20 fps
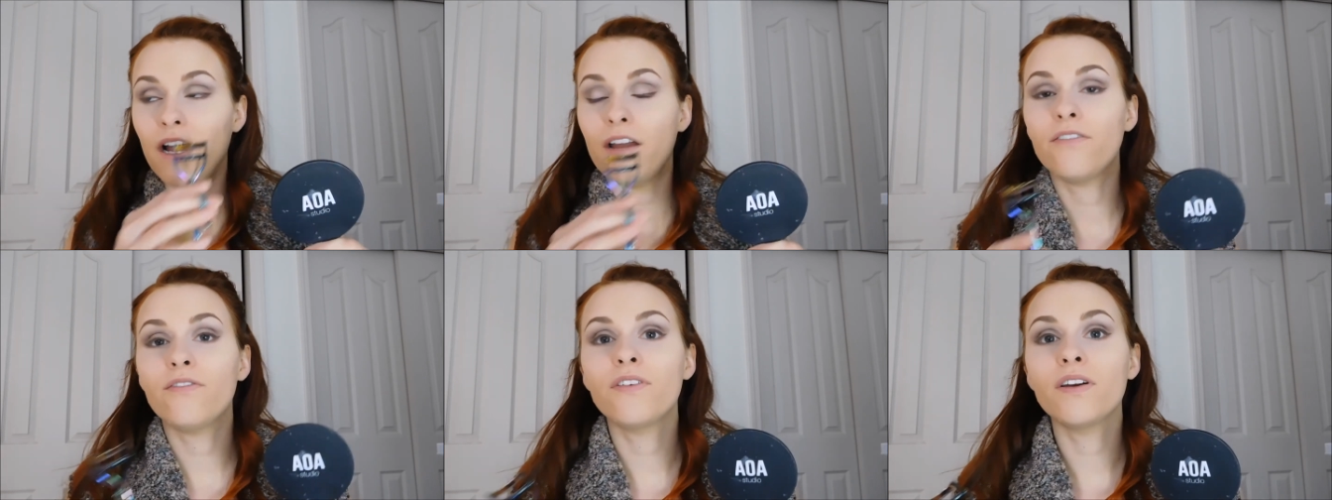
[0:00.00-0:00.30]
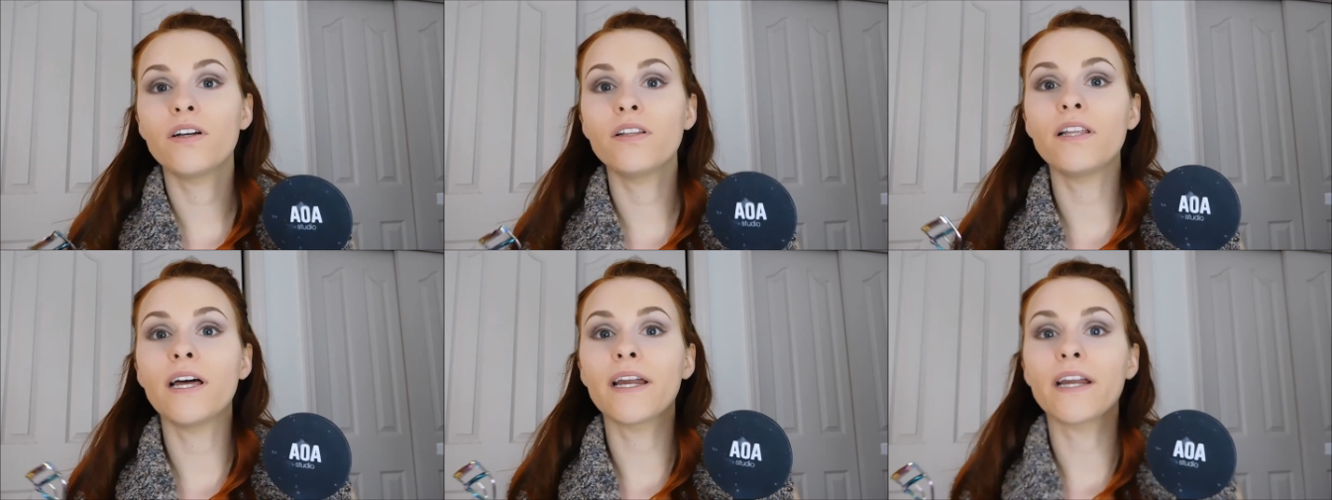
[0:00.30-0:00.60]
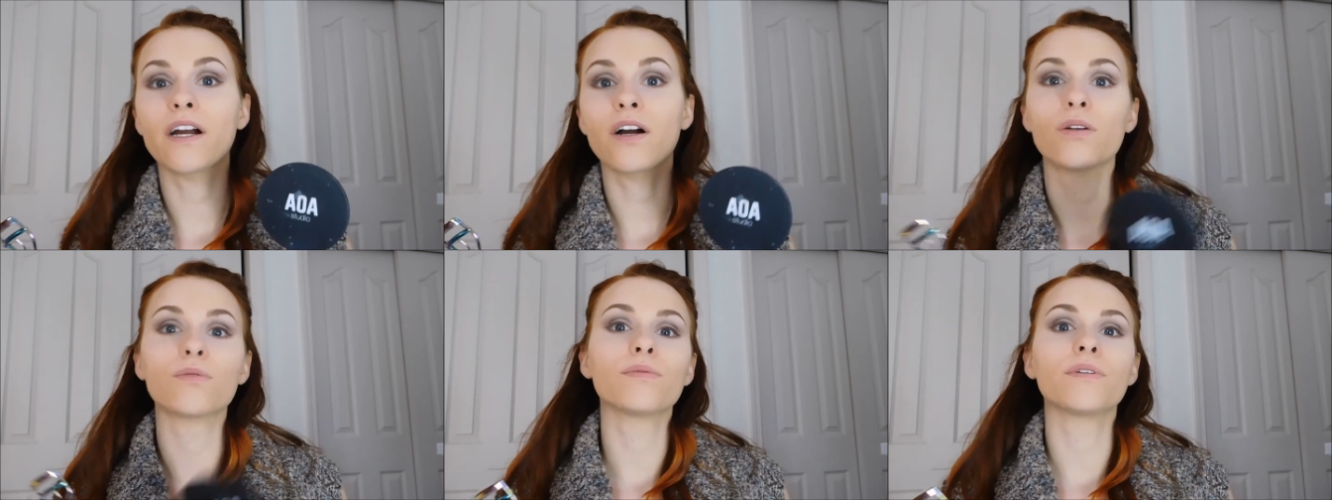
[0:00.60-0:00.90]
I feel
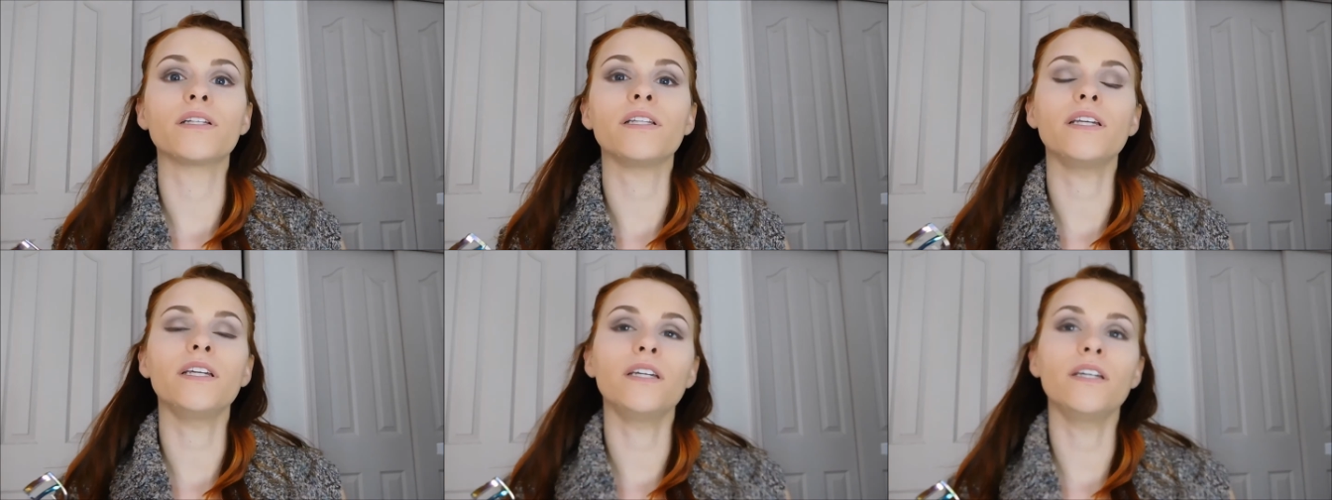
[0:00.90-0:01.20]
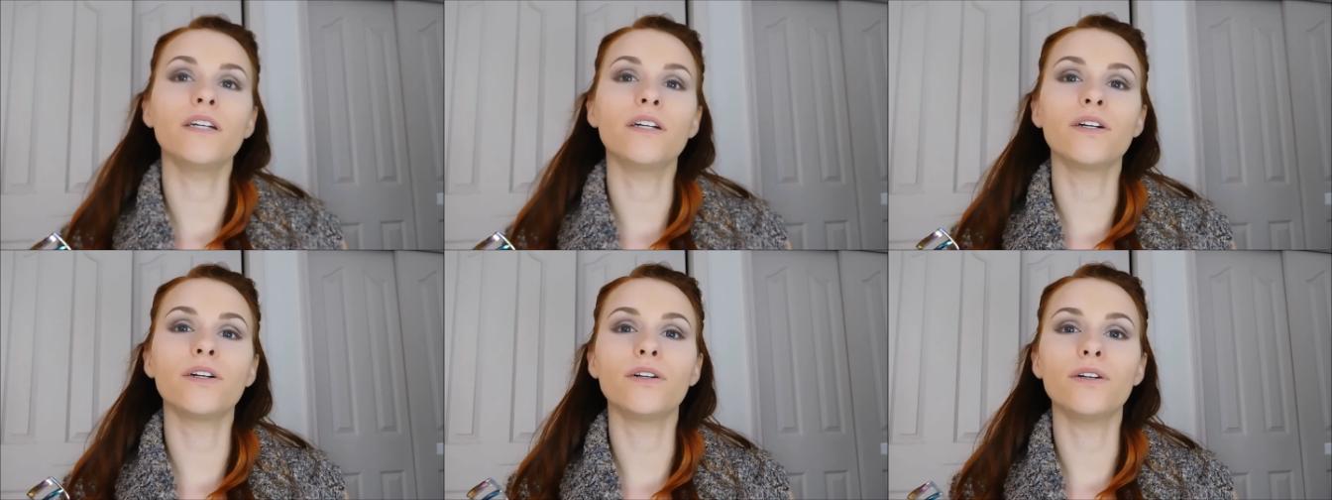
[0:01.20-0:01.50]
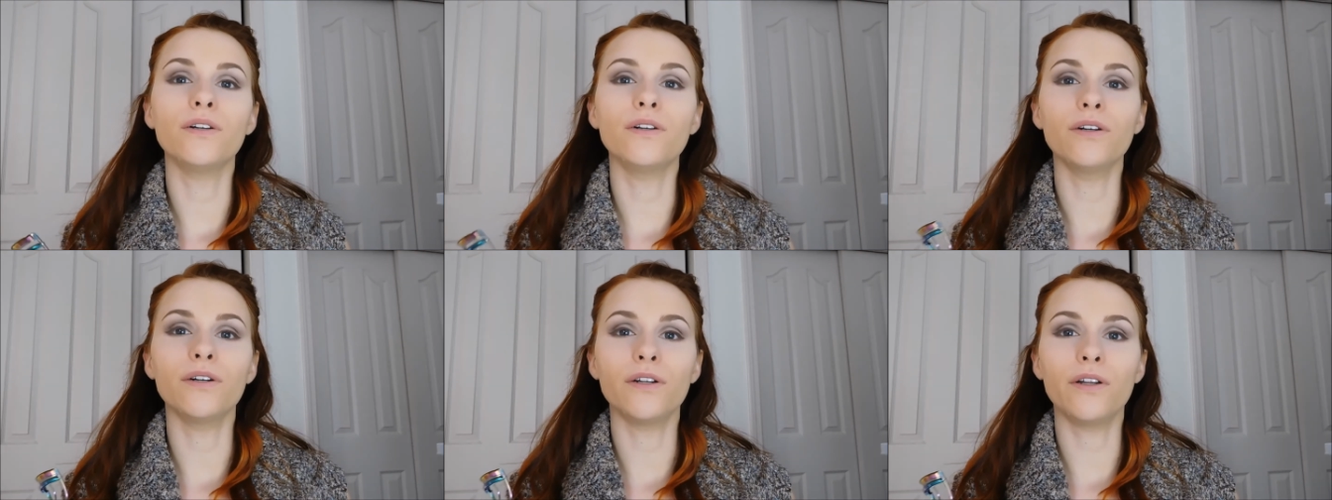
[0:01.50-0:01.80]
like, a really
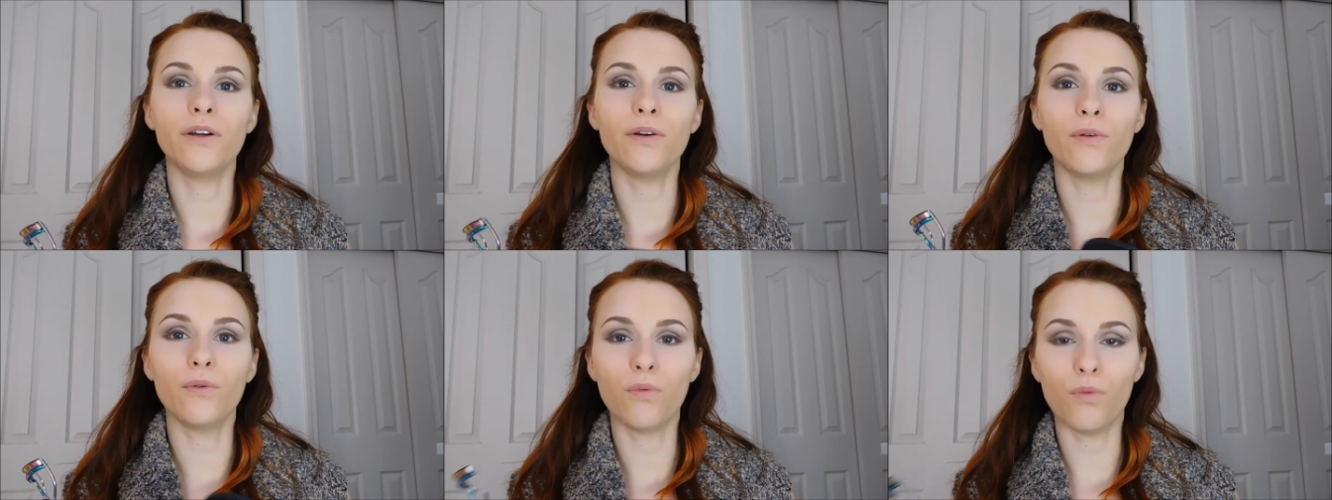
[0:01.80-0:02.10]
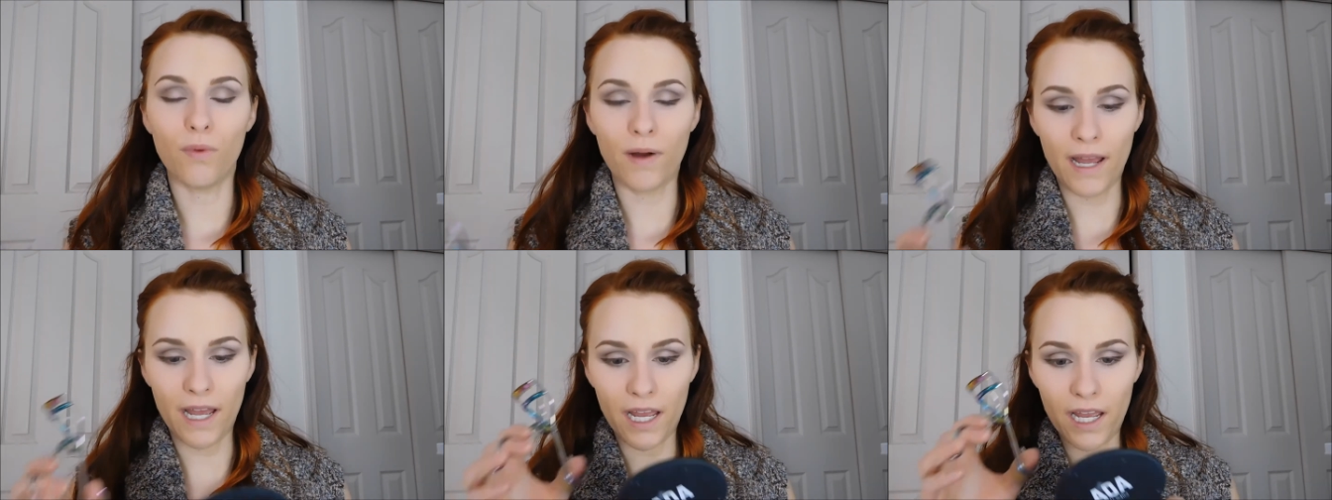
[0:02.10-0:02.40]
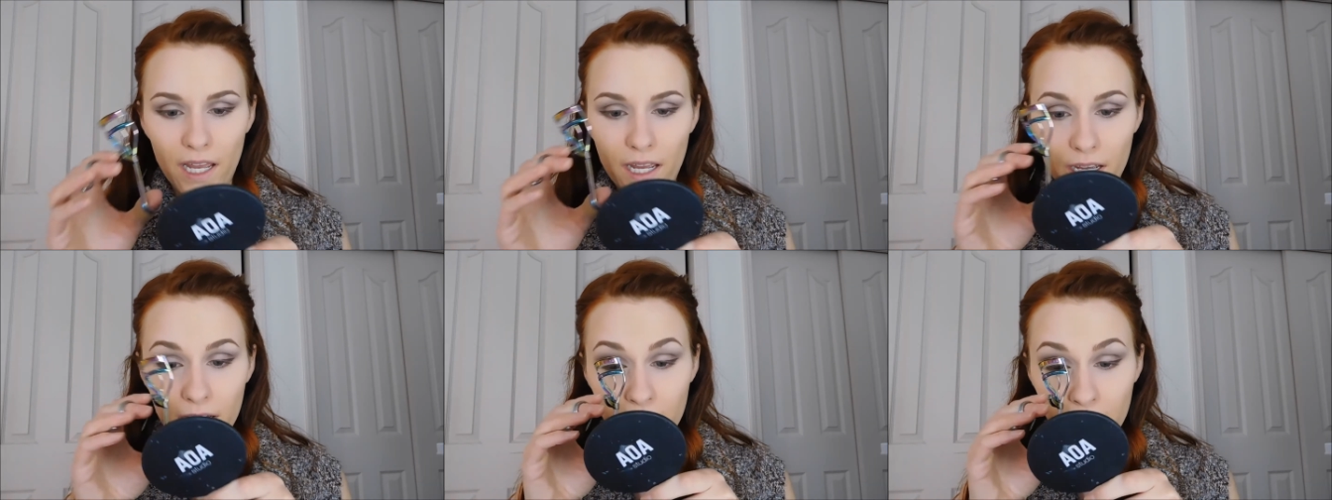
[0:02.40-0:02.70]
good
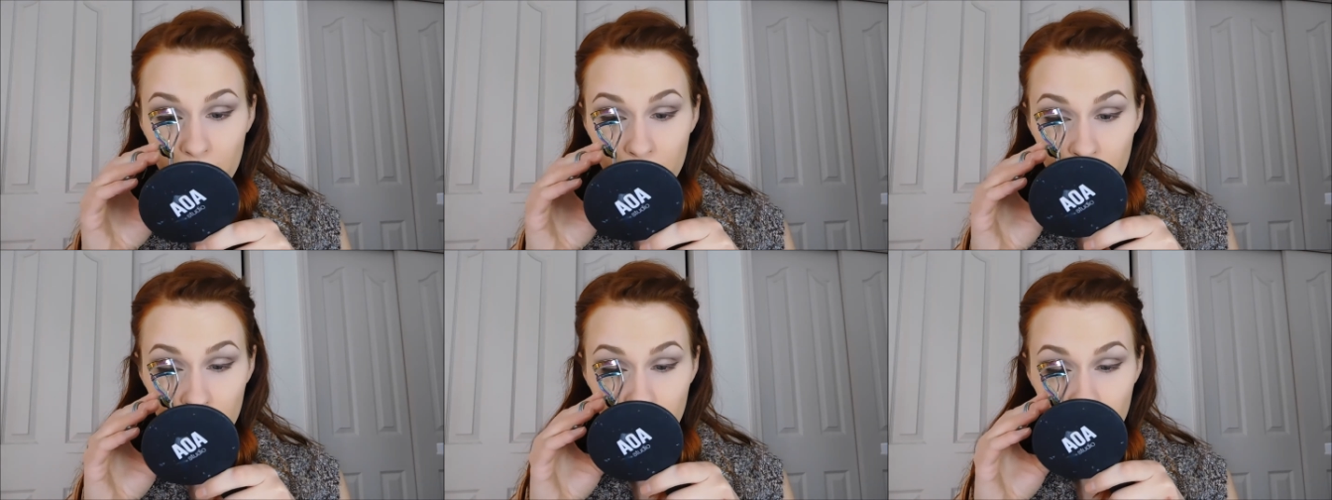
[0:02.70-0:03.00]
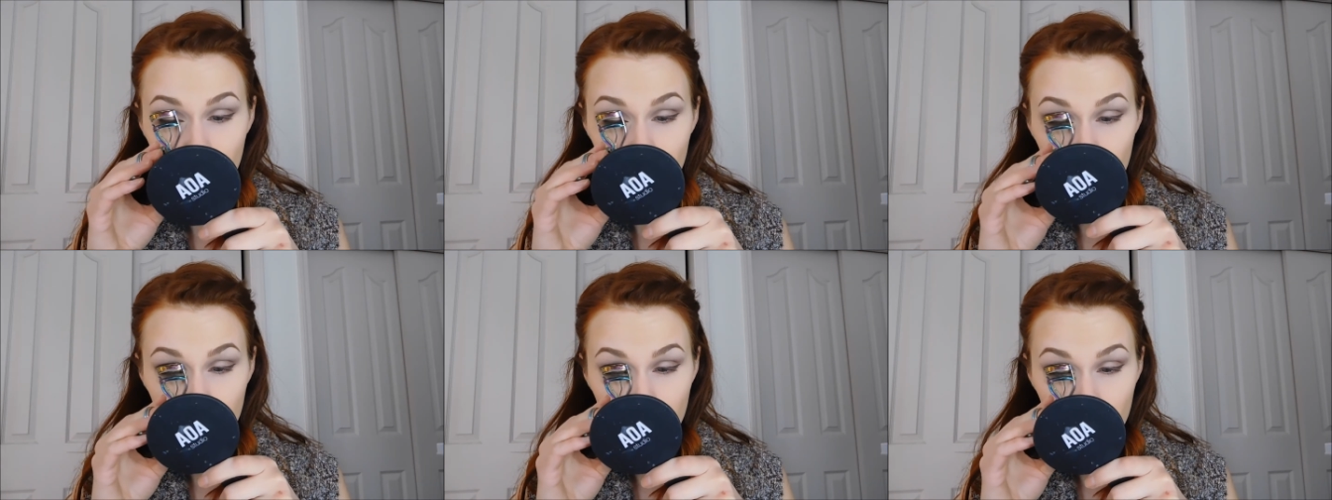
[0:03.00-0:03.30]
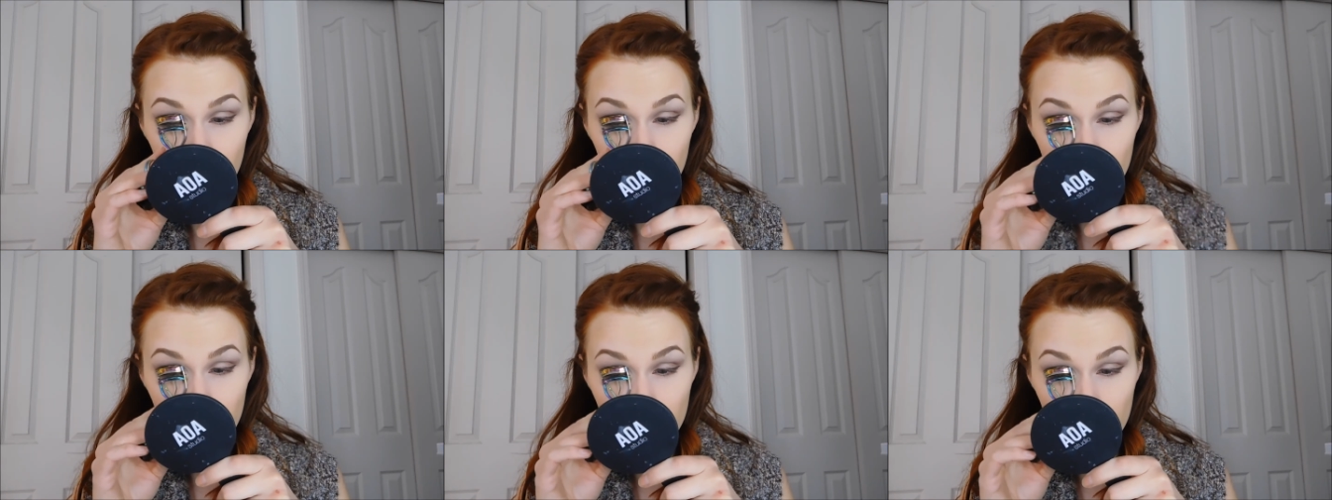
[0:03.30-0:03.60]
way
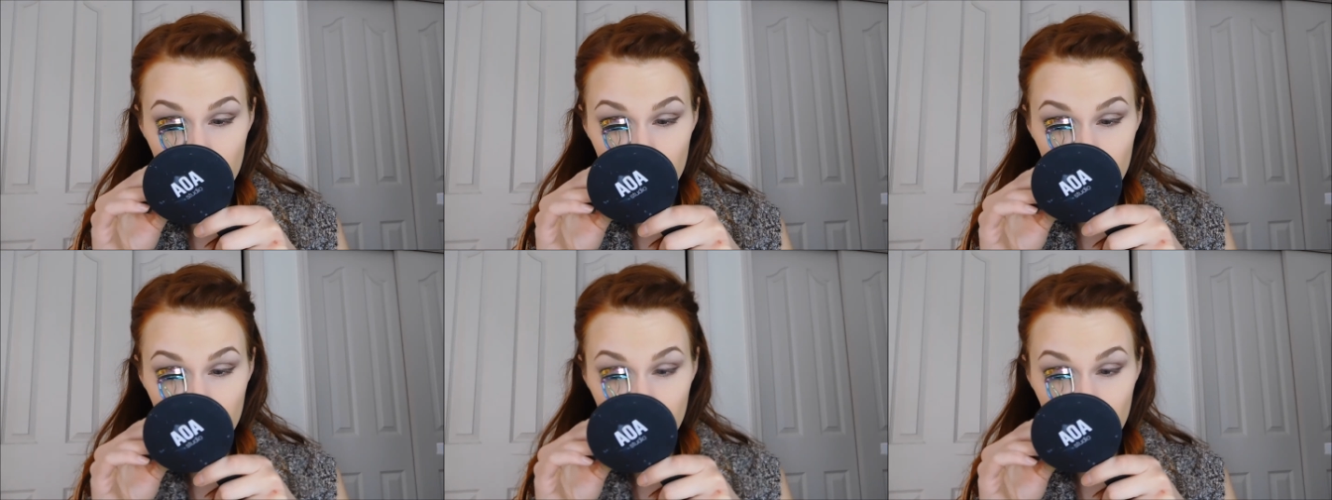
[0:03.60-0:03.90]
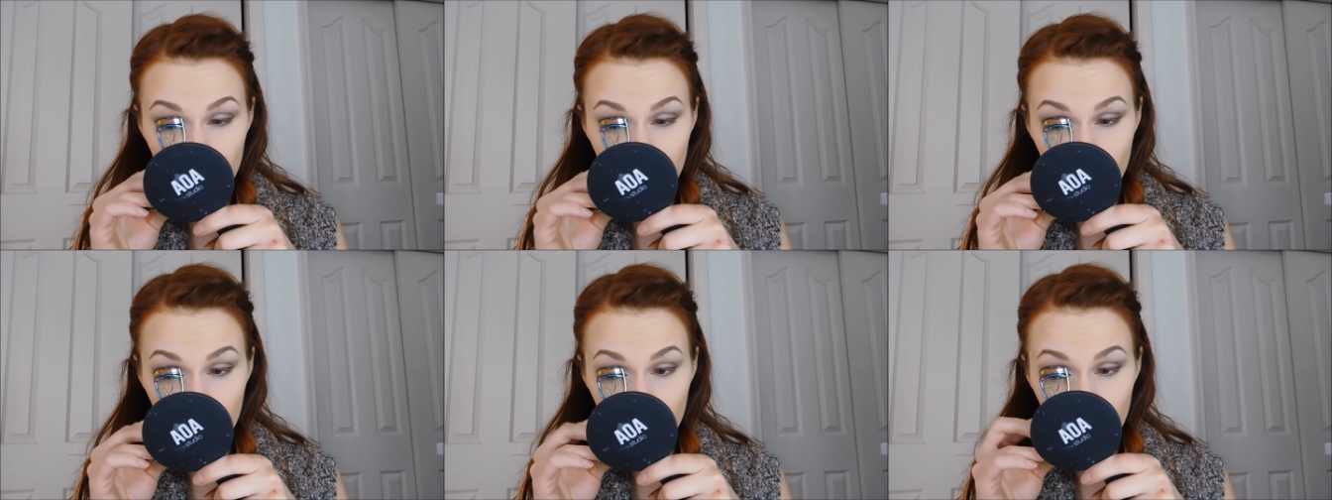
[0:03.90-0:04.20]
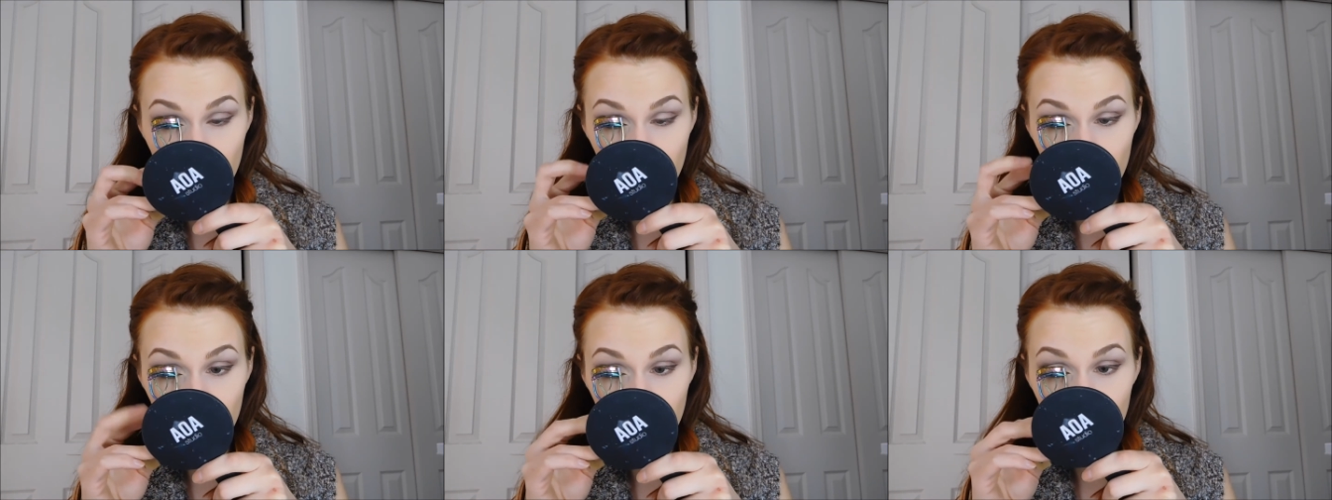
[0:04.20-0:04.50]

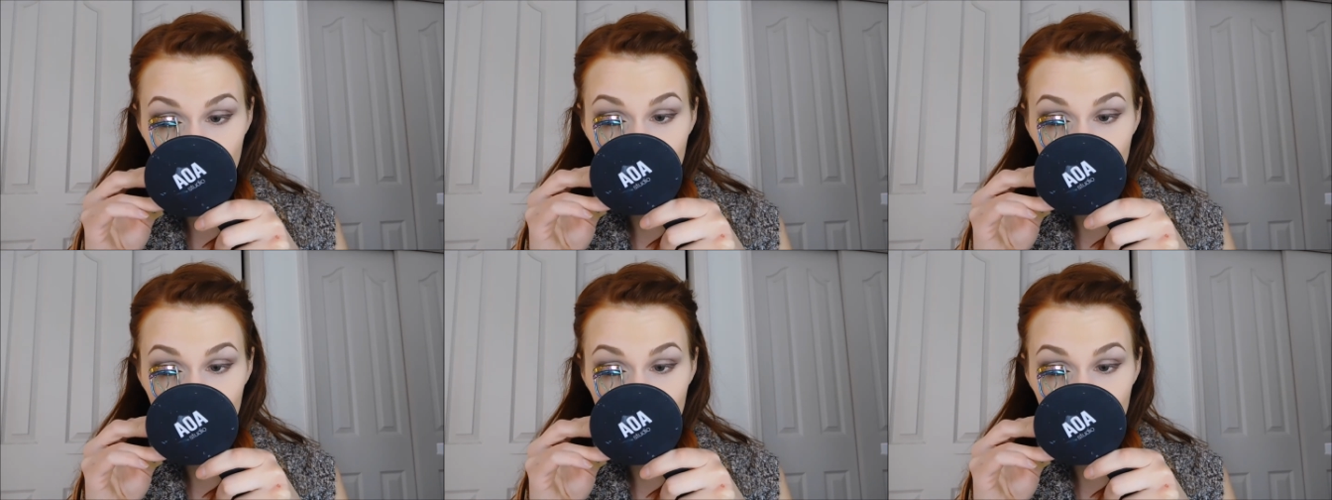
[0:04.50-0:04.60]
to